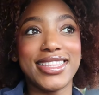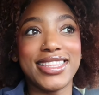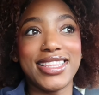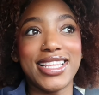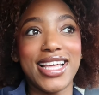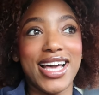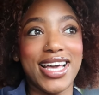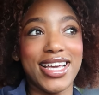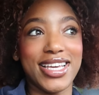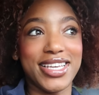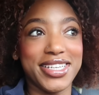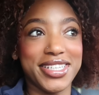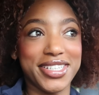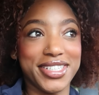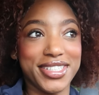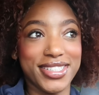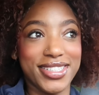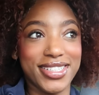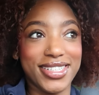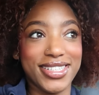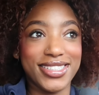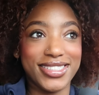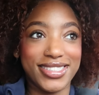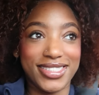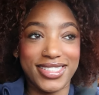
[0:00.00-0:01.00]
Like,
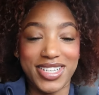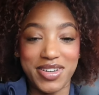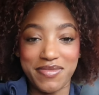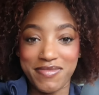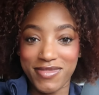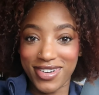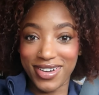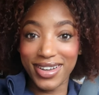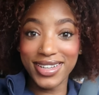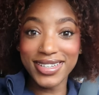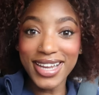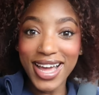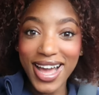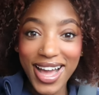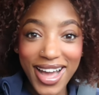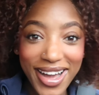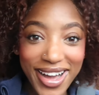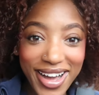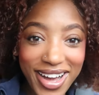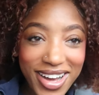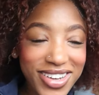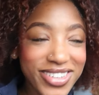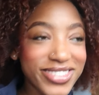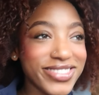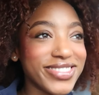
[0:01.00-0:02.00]
come on
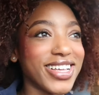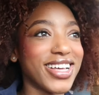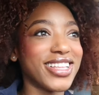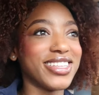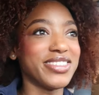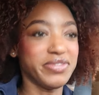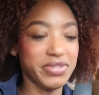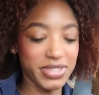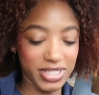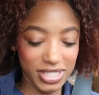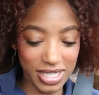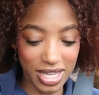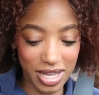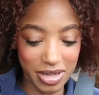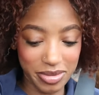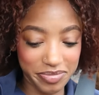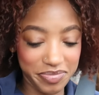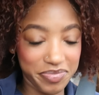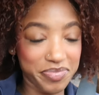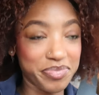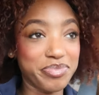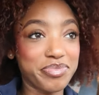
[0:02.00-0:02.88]
now. No, let me stop.